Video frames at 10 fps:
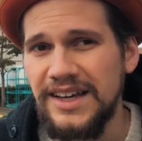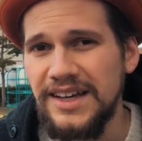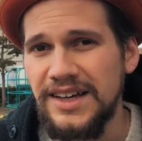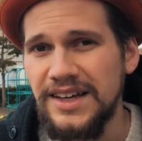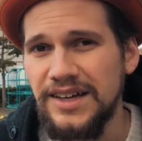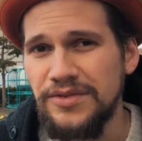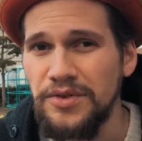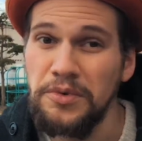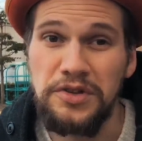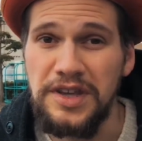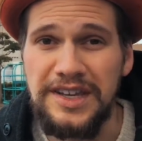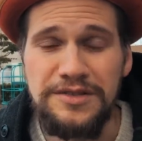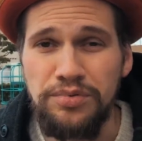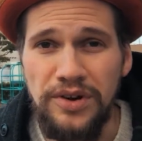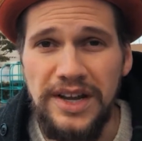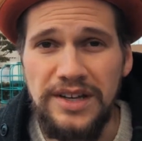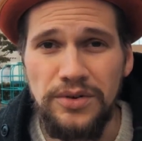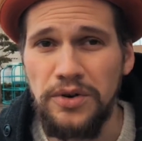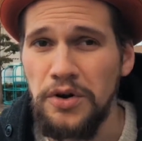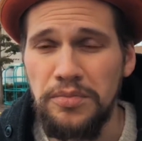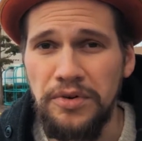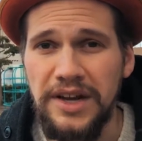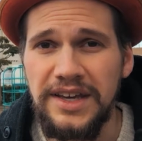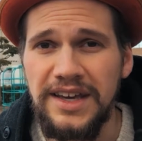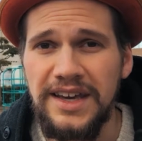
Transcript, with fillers: uh, from his, his, break or her break